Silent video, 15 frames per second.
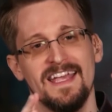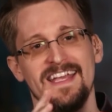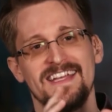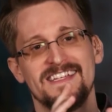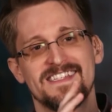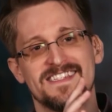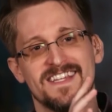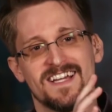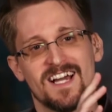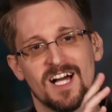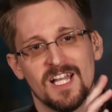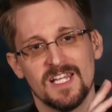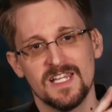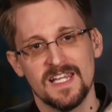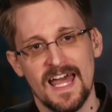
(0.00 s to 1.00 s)
It is the
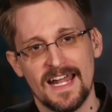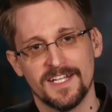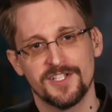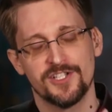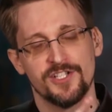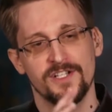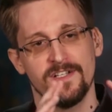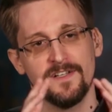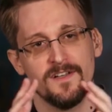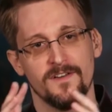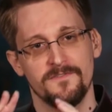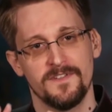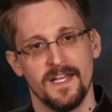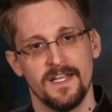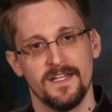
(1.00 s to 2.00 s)
collection
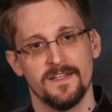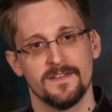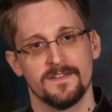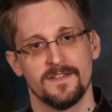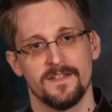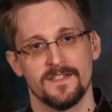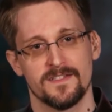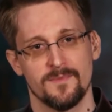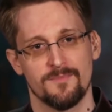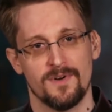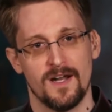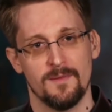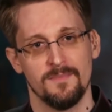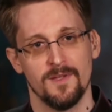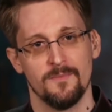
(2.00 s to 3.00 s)
of data that is the
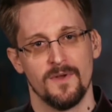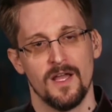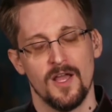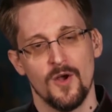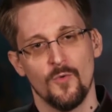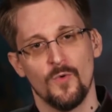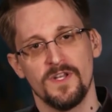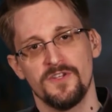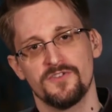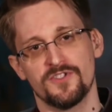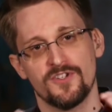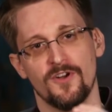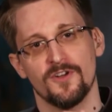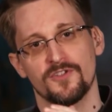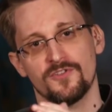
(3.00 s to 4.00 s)
problem. When you
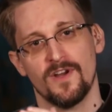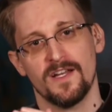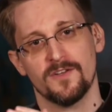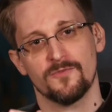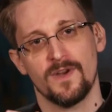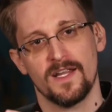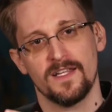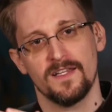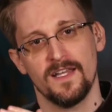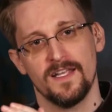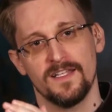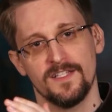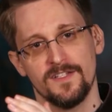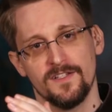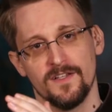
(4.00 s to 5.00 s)
start trying to
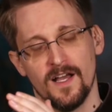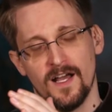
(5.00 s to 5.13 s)
regulate